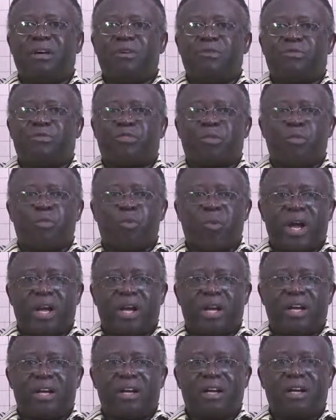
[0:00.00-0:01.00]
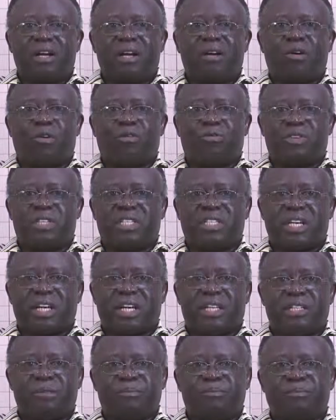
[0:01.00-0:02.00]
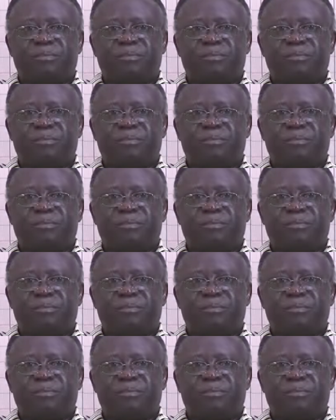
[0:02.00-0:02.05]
from work officially?